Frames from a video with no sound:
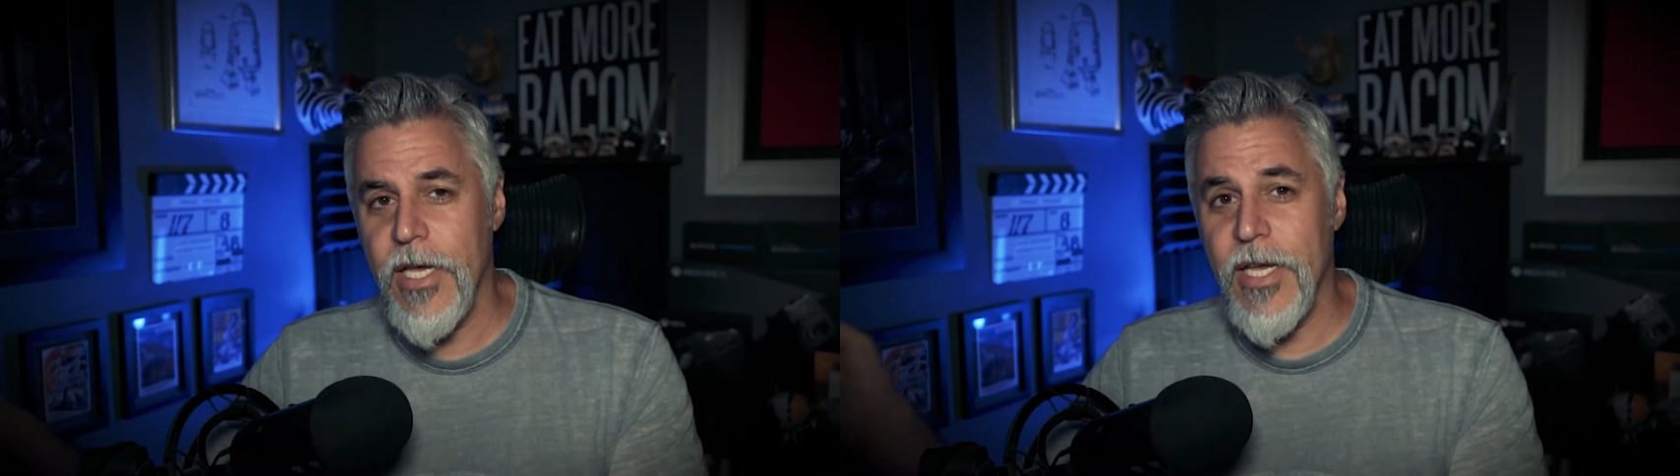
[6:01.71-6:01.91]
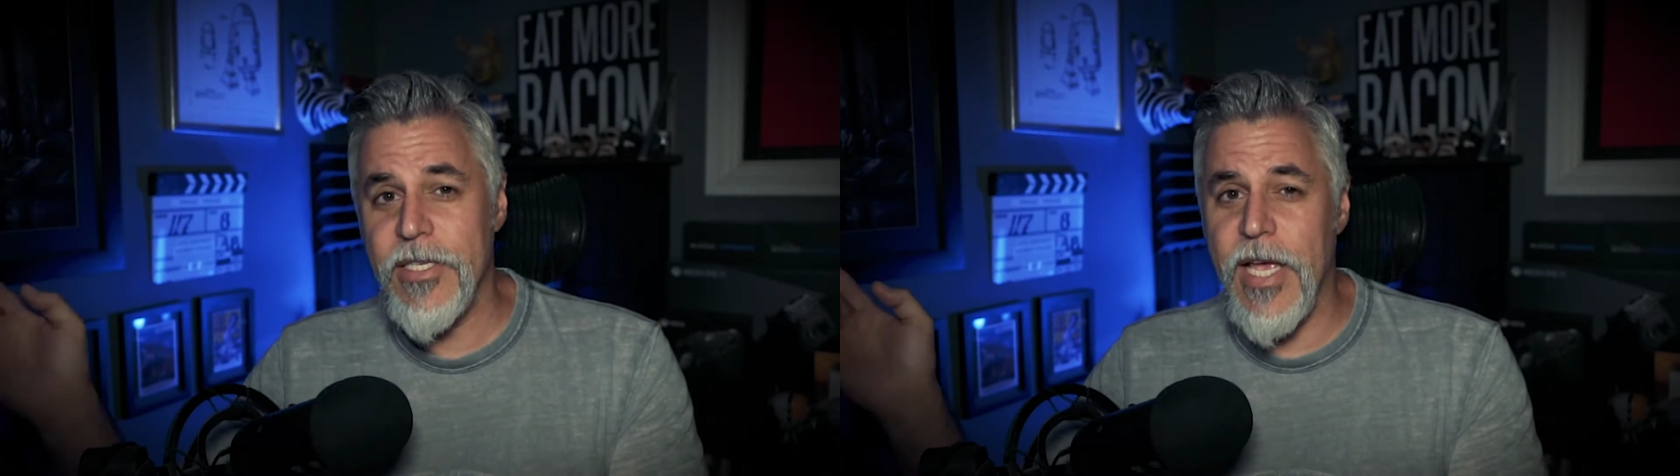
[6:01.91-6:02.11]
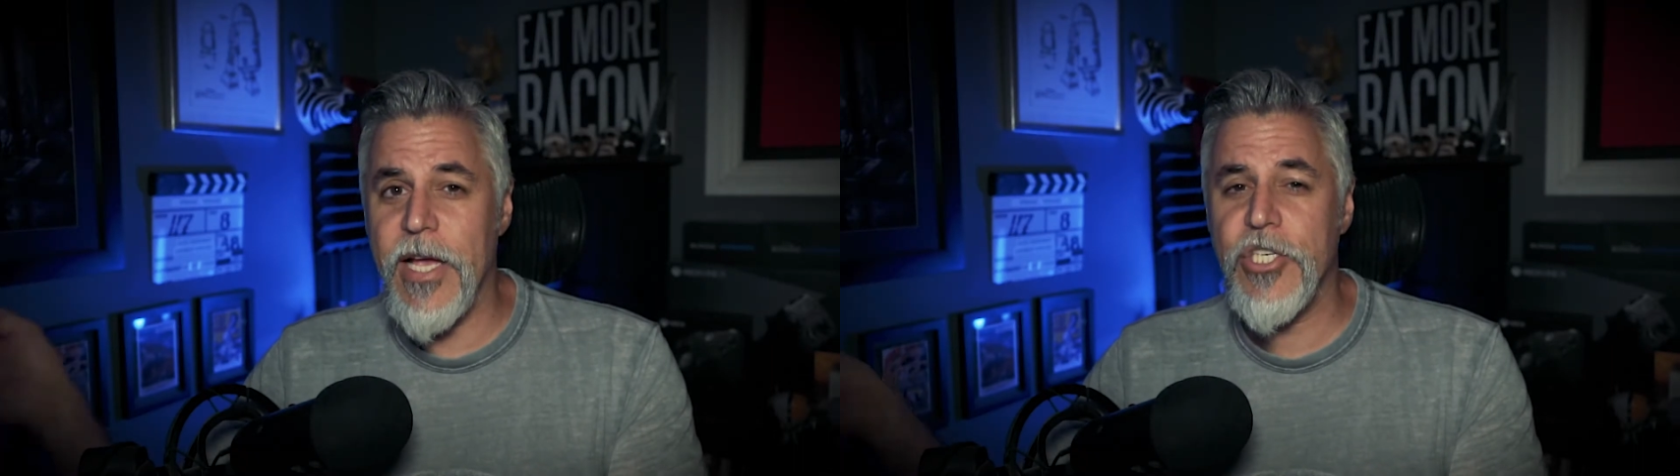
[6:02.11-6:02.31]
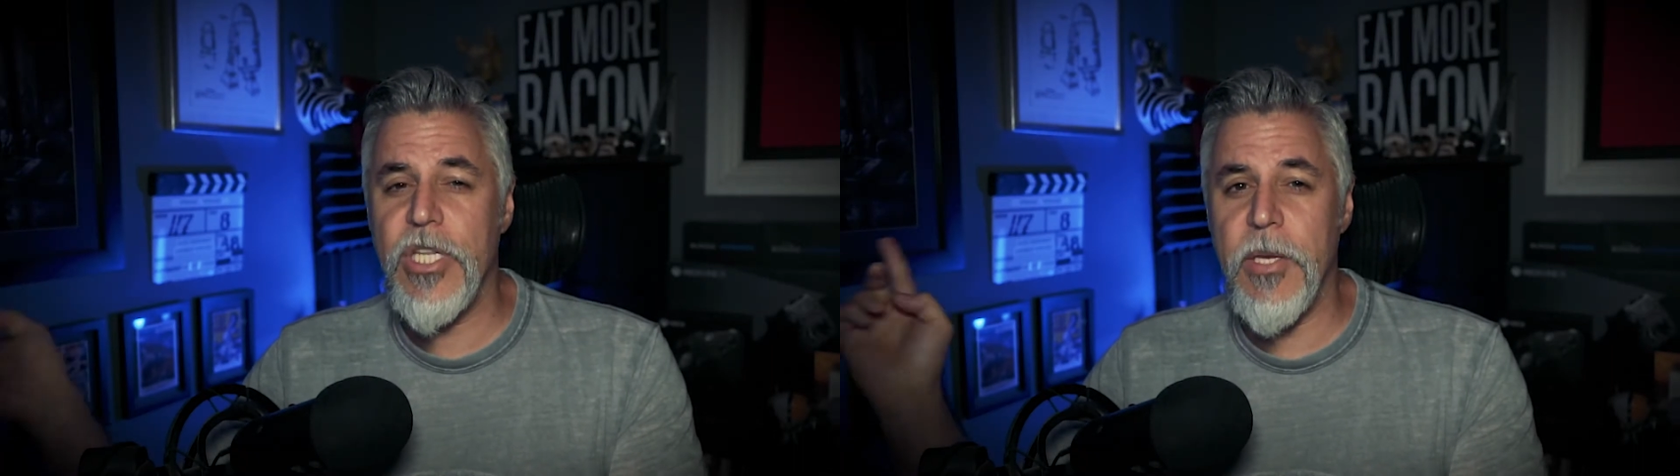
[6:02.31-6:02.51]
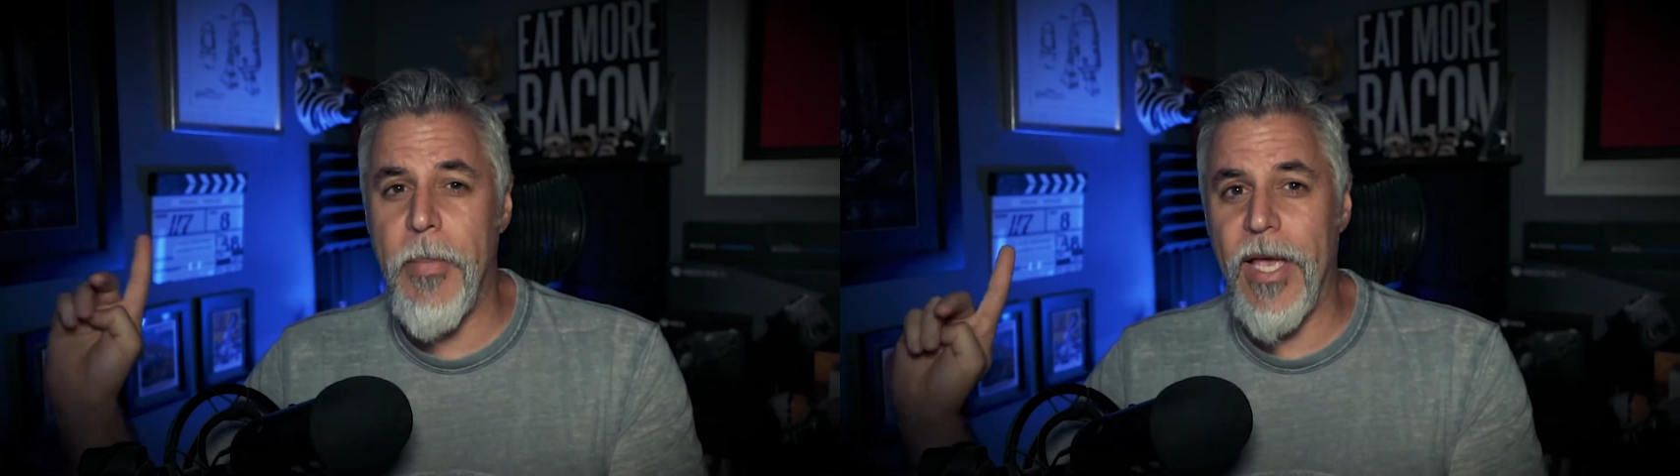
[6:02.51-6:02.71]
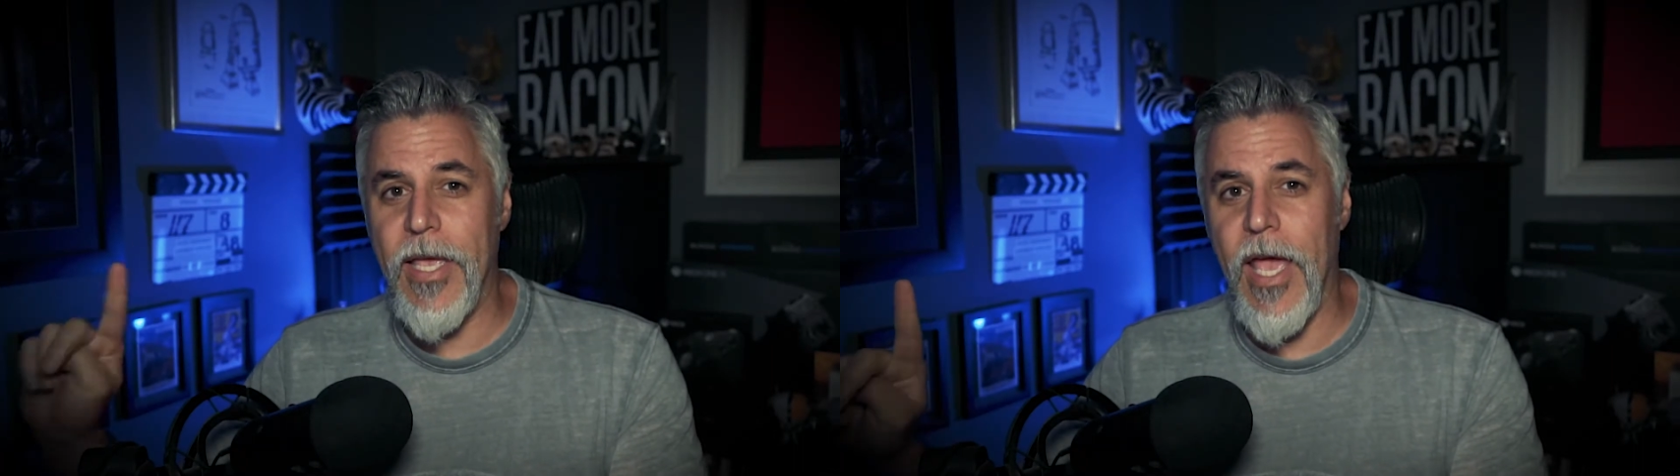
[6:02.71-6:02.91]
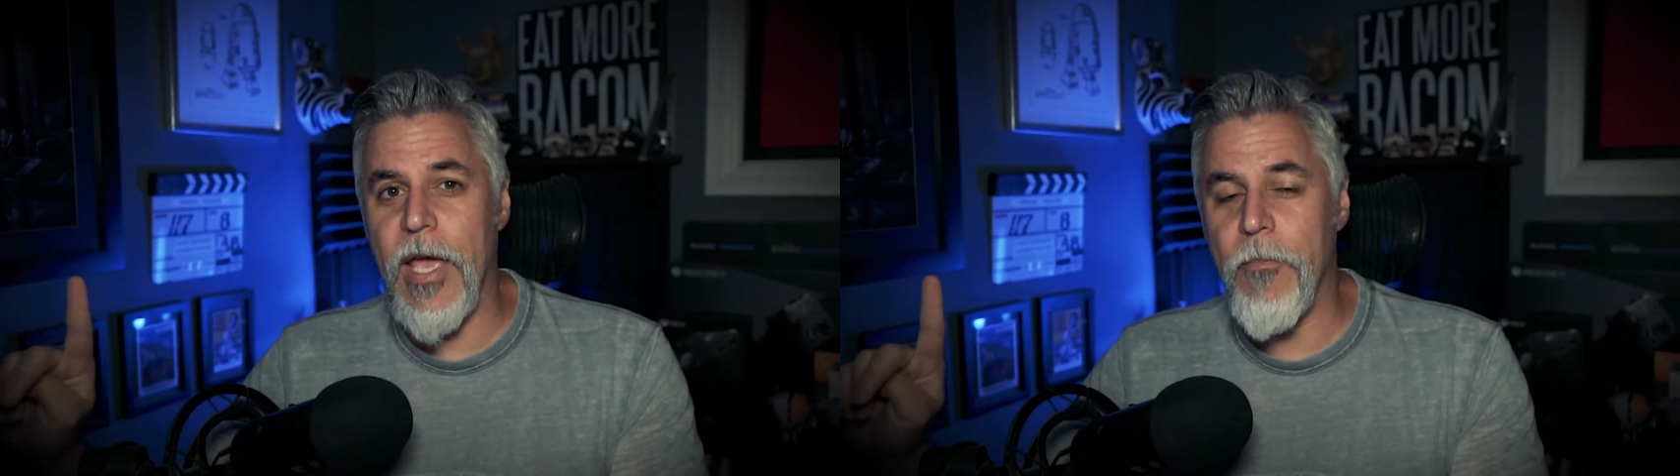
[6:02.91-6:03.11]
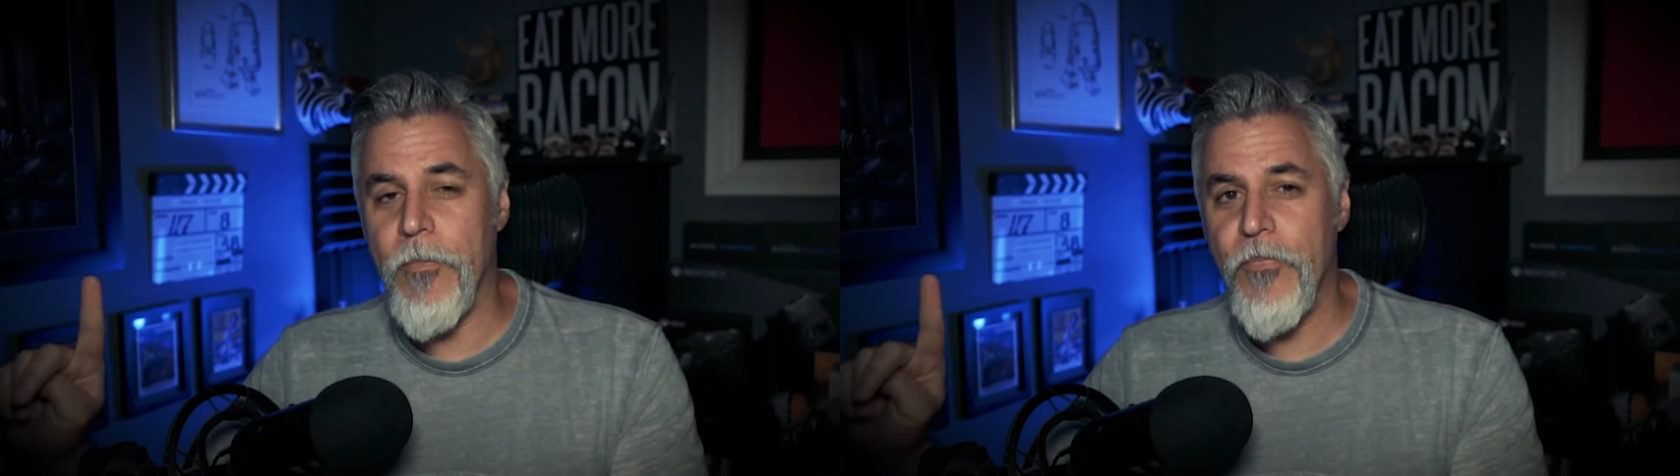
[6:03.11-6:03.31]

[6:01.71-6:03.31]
is actually my game.